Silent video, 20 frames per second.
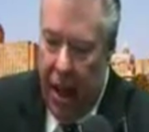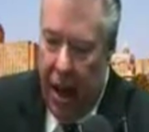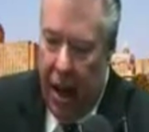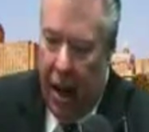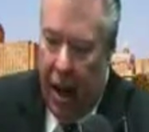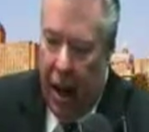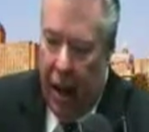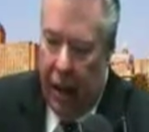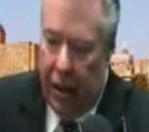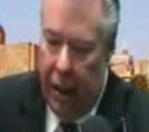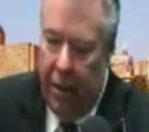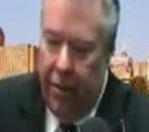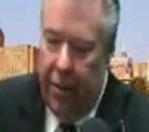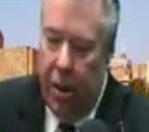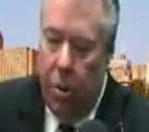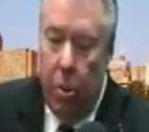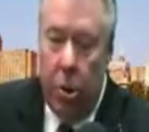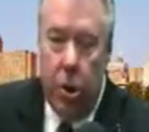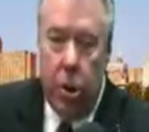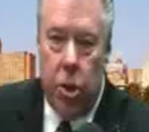
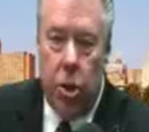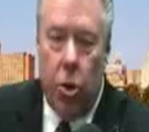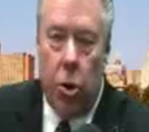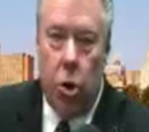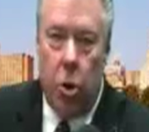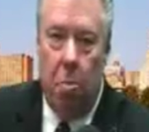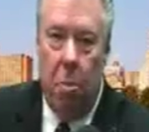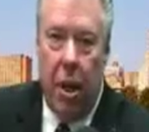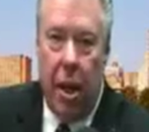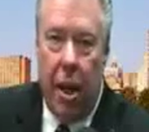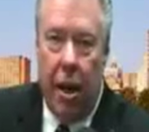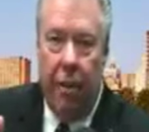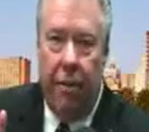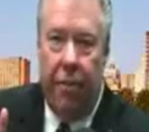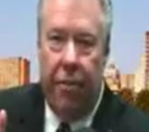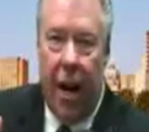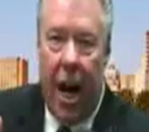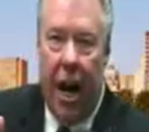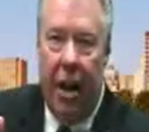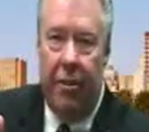Living with social media,
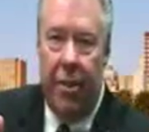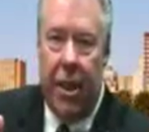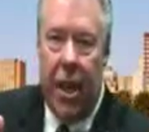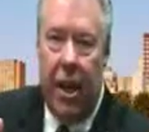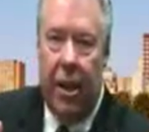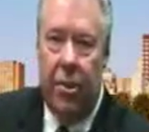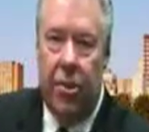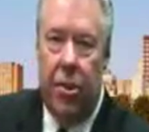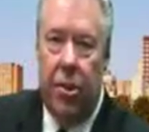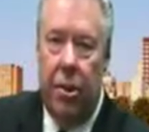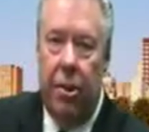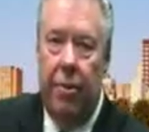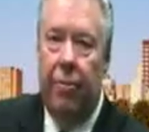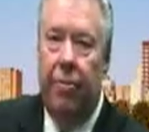5 things